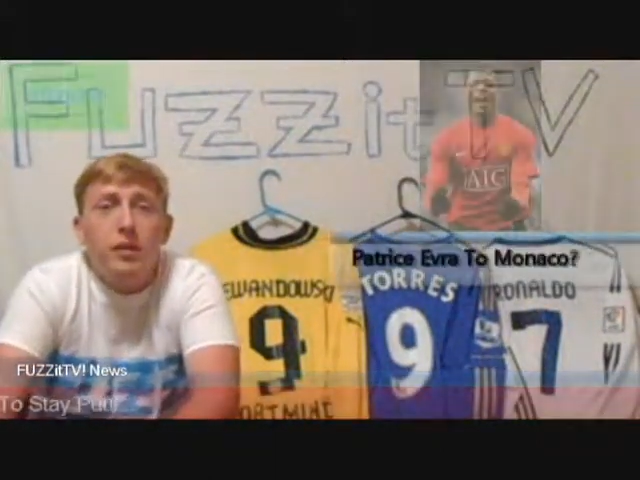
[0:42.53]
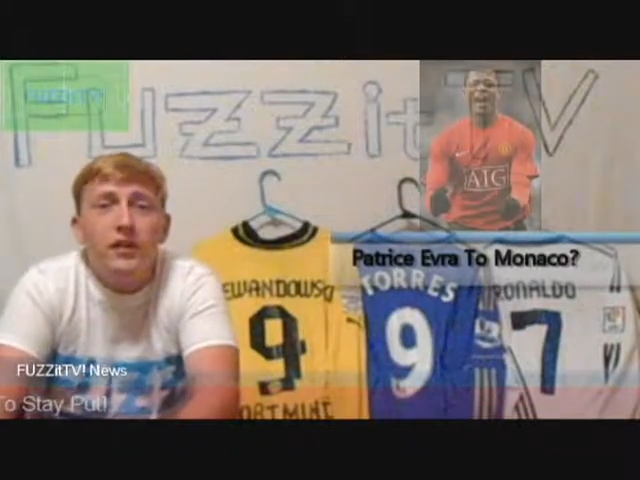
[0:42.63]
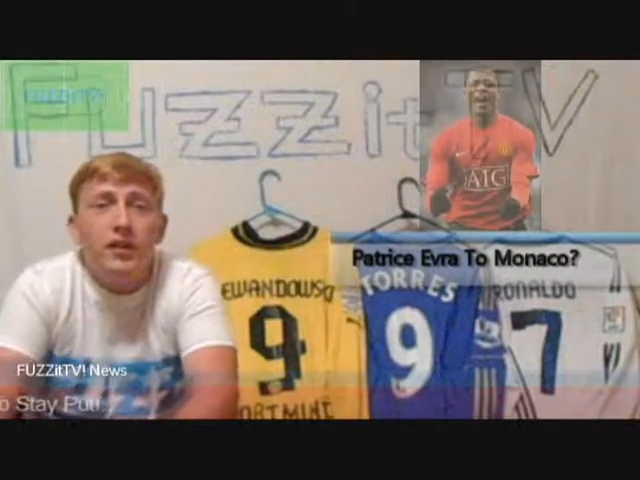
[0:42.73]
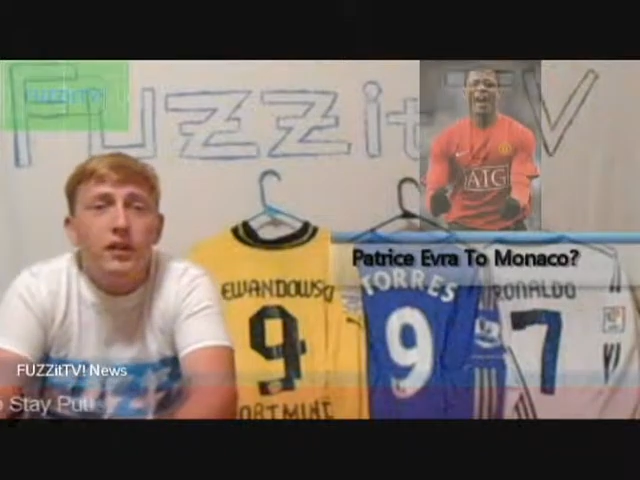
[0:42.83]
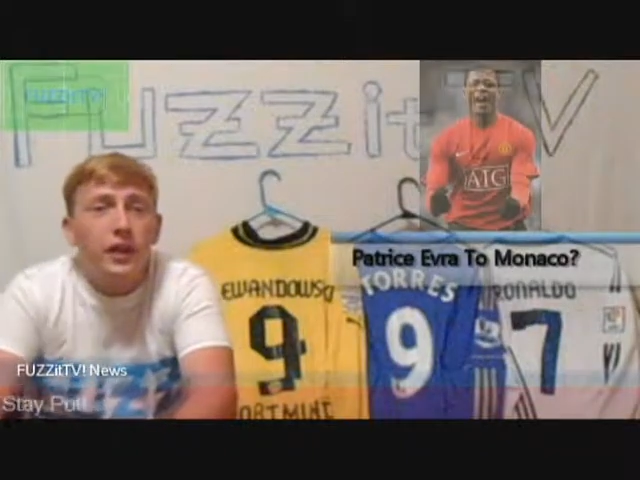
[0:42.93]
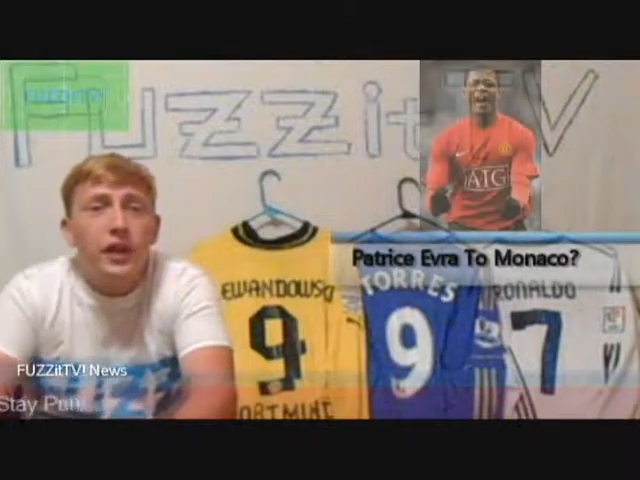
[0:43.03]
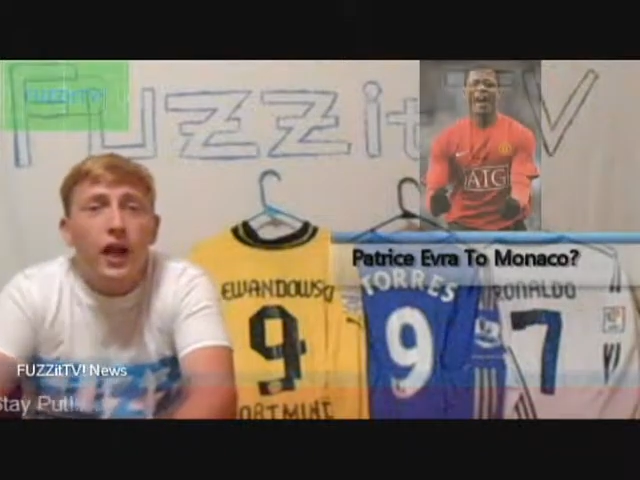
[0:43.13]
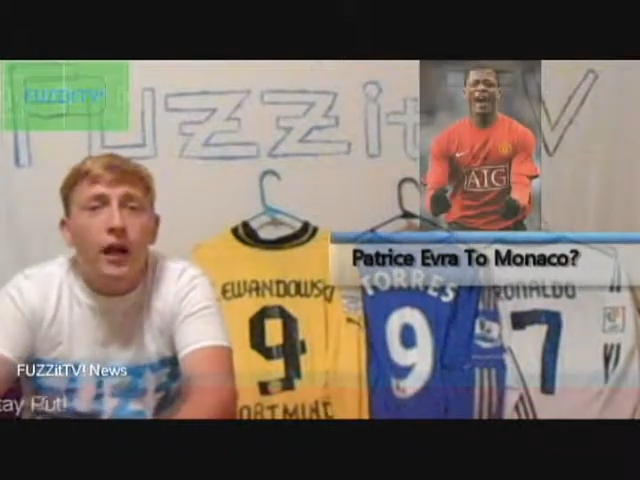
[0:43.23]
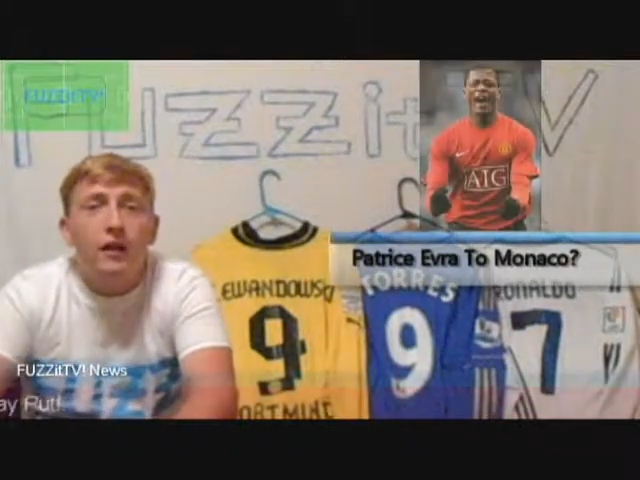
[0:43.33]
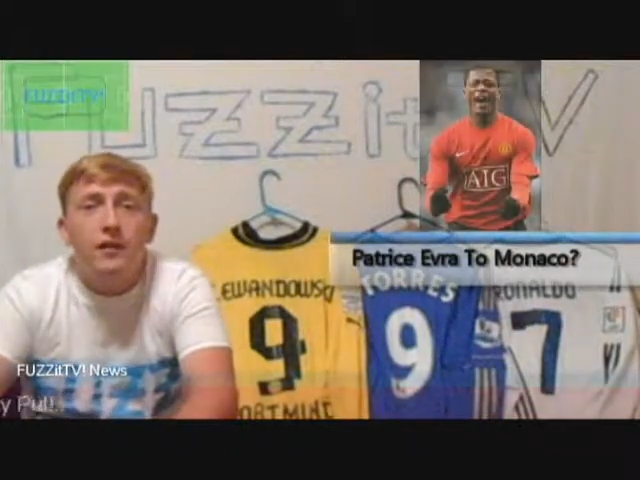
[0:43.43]
Manchester
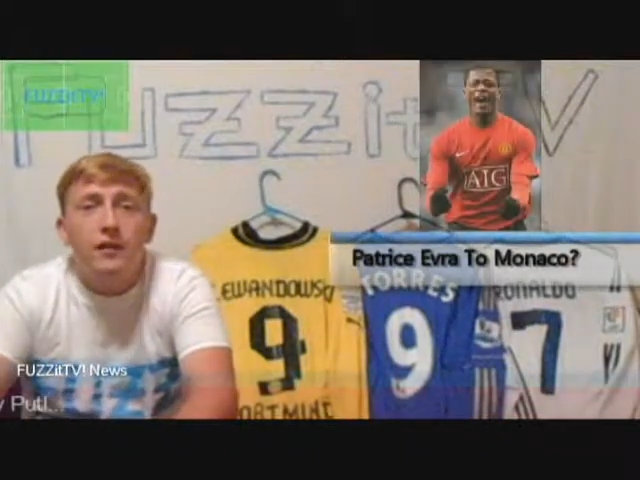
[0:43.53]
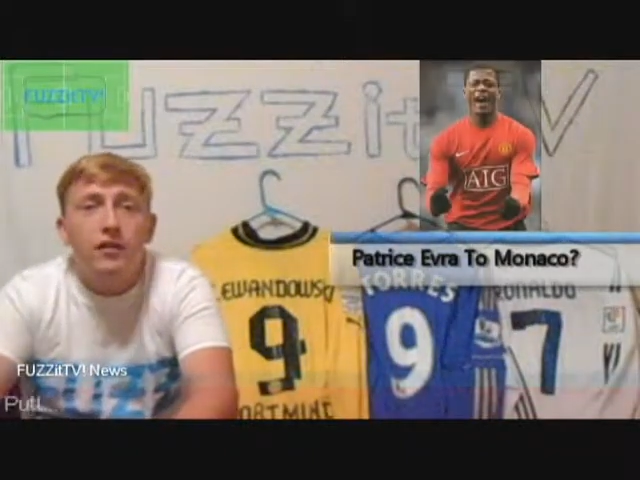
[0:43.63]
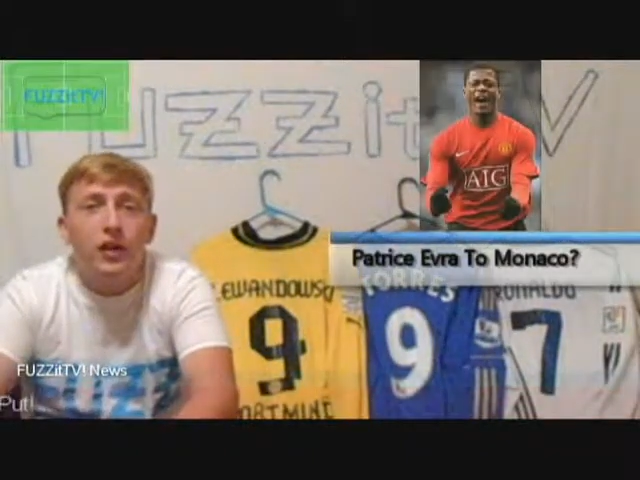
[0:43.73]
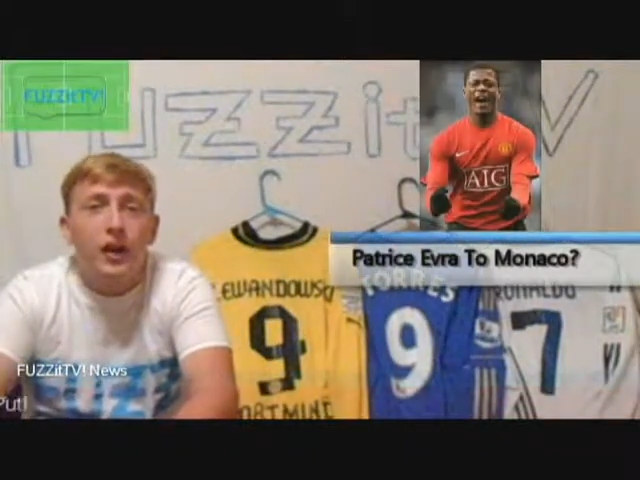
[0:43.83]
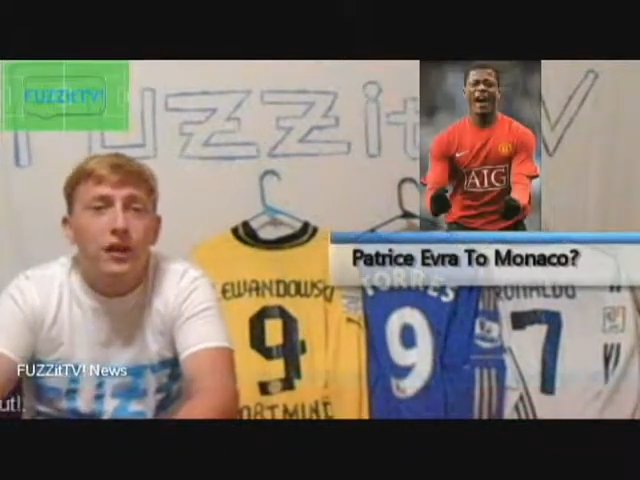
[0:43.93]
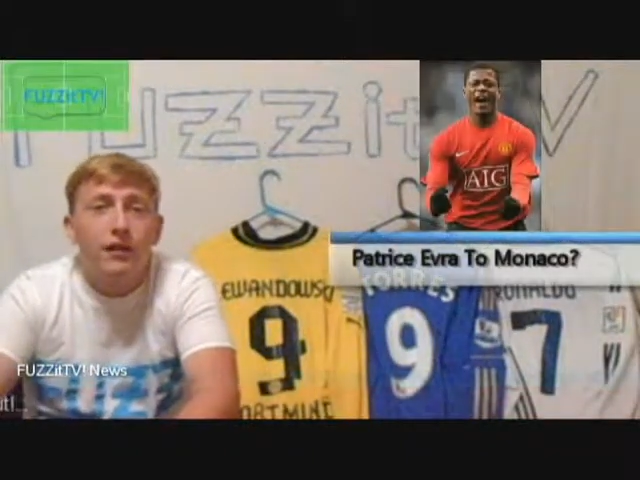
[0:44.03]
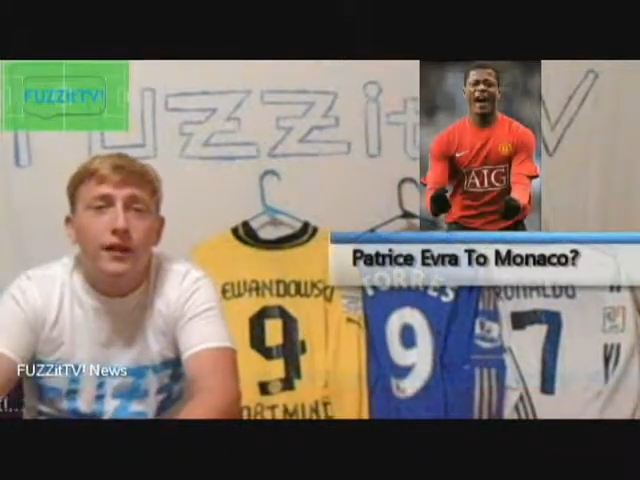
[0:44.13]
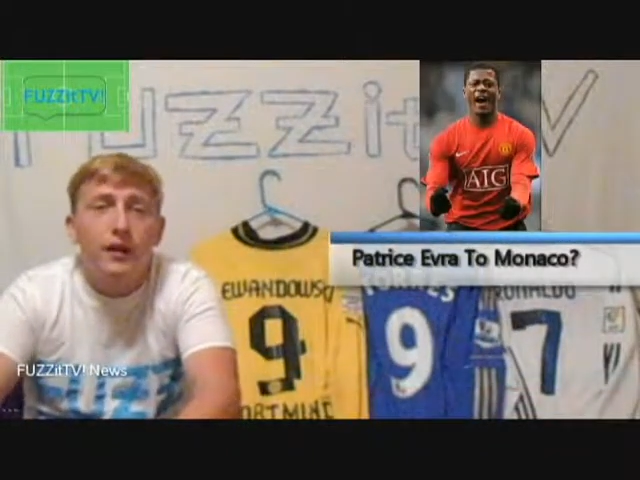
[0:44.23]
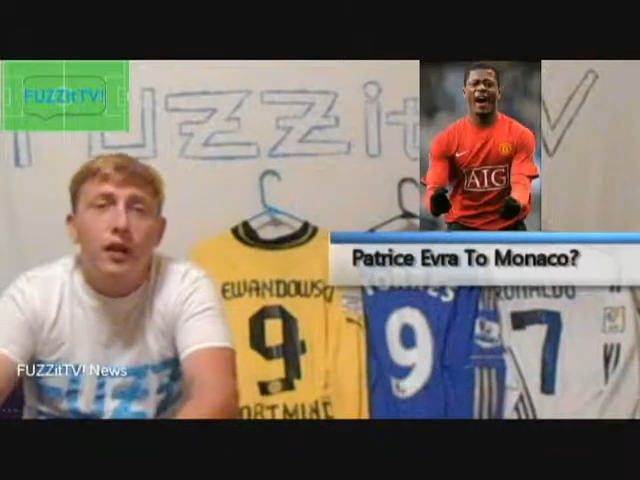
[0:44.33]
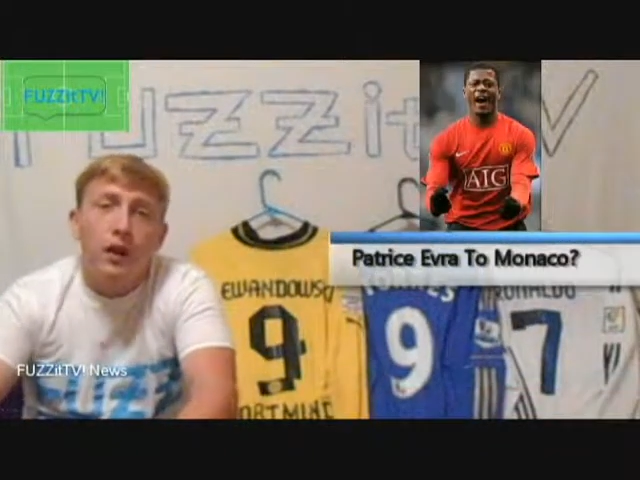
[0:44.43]
United this
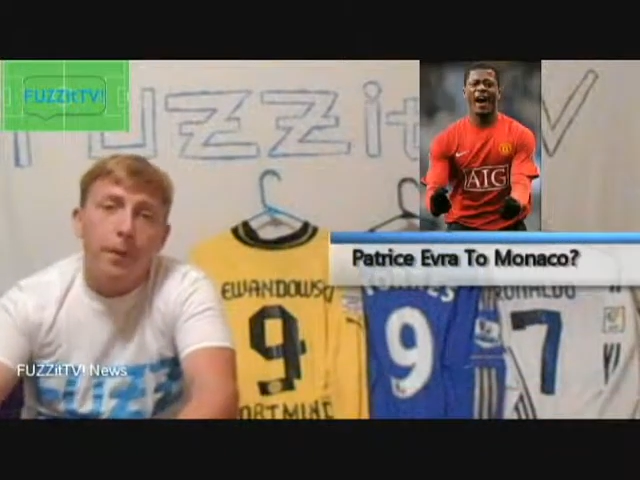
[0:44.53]
transfer,